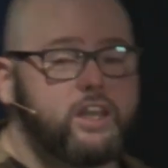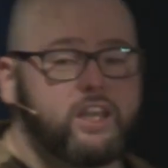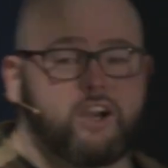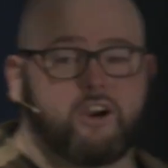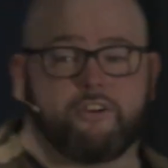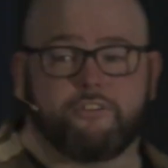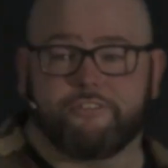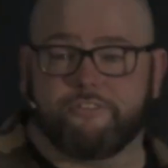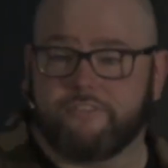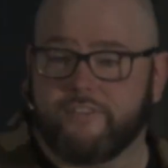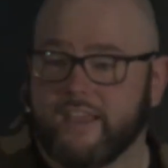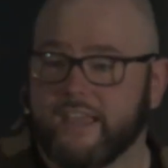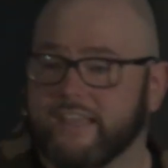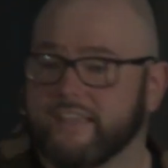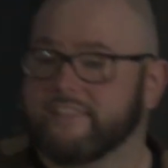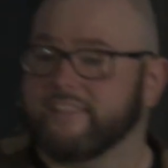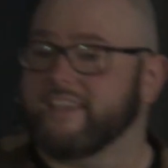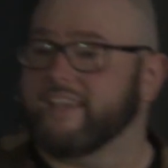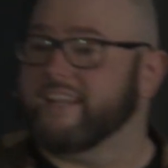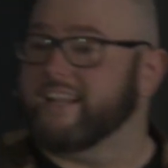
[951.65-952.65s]
our
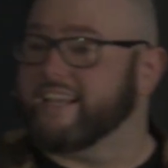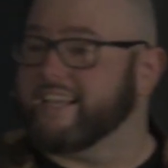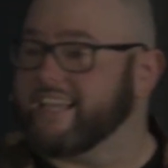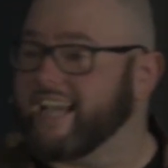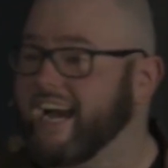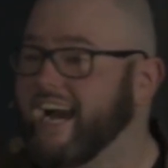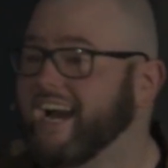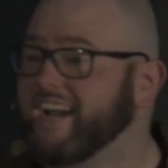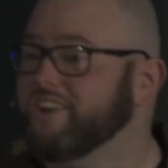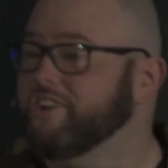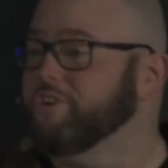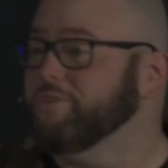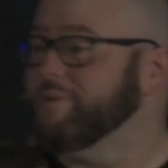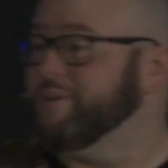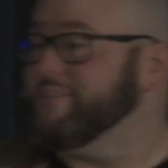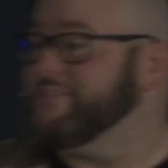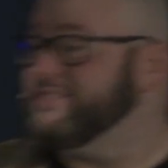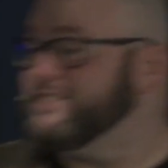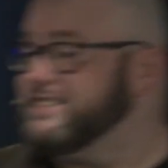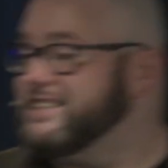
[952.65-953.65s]
faith in a God who
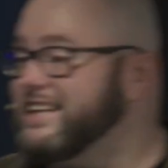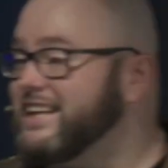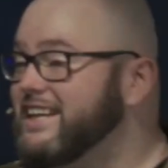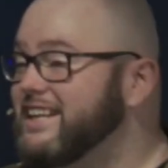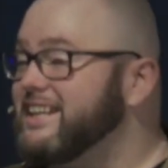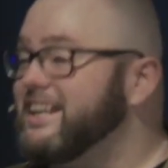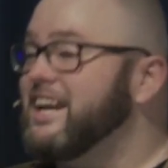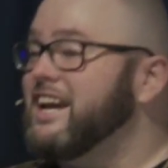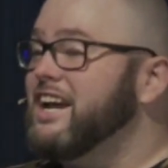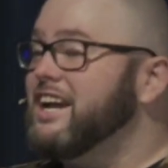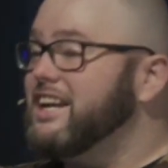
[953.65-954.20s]
we've seen